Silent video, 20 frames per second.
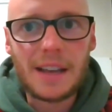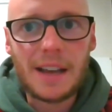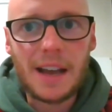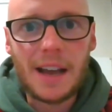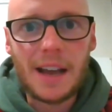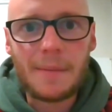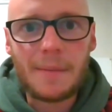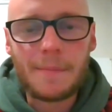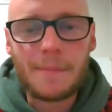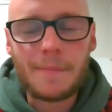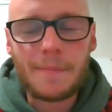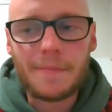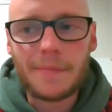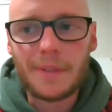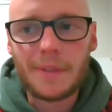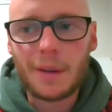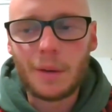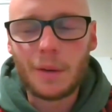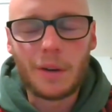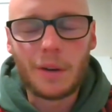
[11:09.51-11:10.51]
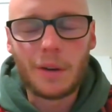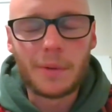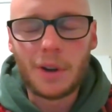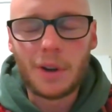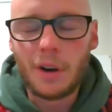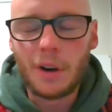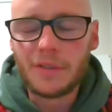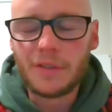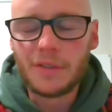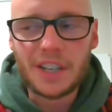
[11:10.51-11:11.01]

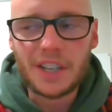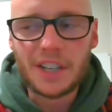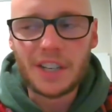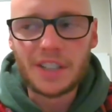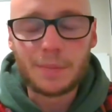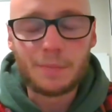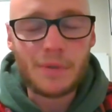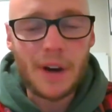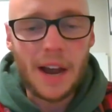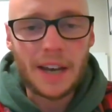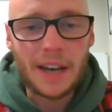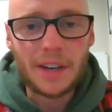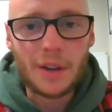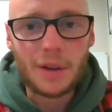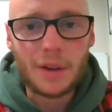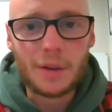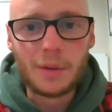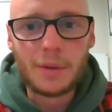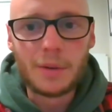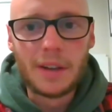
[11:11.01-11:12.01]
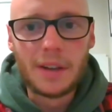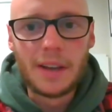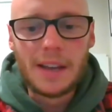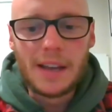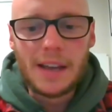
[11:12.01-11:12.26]
obviously because it's brand new,